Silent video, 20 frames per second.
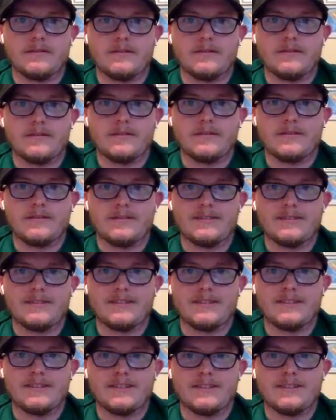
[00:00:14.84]

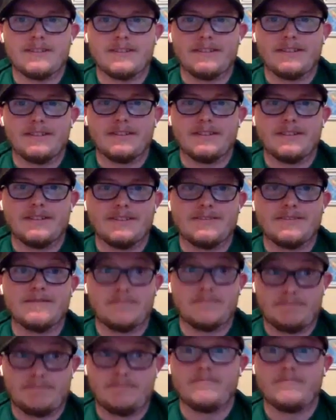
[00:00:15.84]

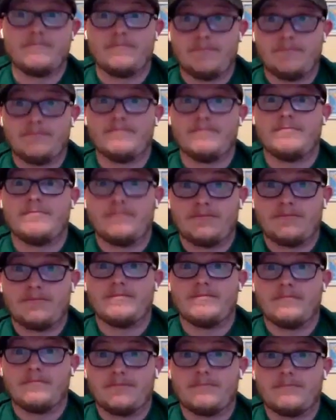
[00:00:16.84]

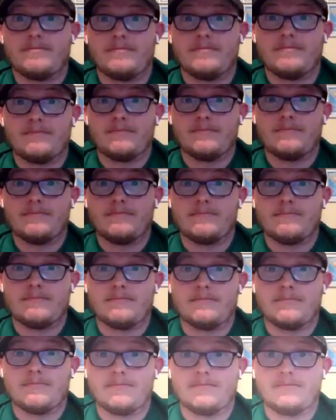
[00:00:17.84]

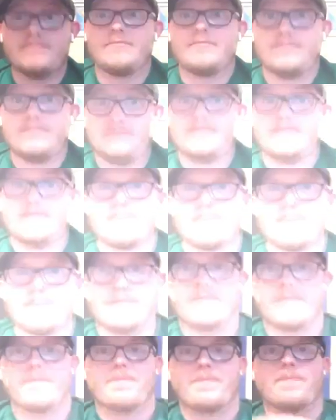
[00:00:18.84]

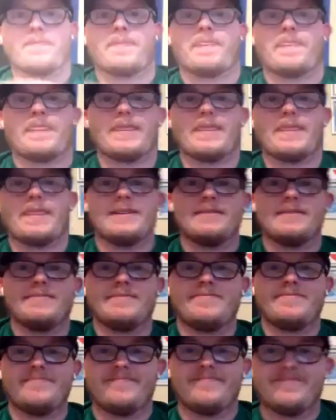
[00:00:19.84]

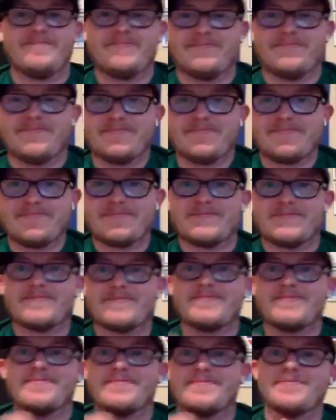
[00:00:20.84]

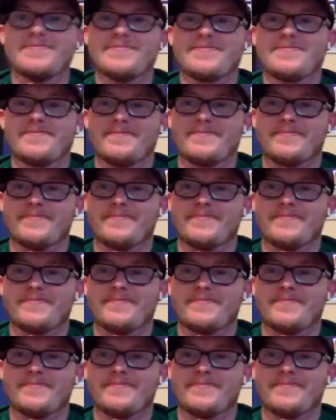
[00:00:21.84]
(not speaking)